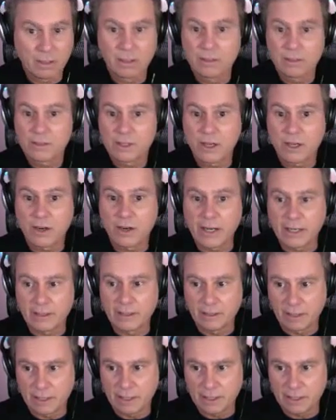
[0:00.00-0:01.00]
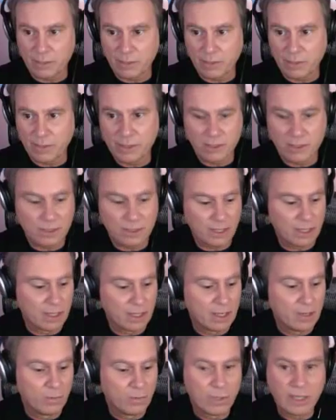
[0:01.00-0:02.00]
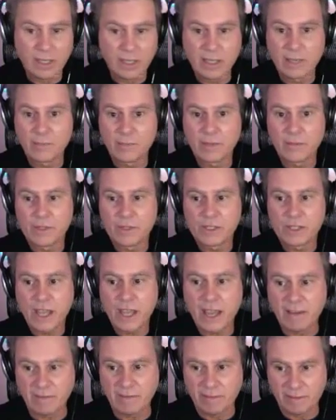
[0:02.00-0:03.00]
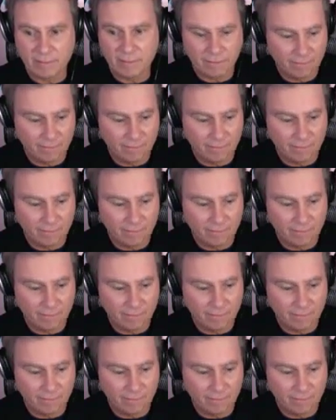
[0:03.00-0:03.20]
Sorry, that's not what I meant to say. We can keep them safe.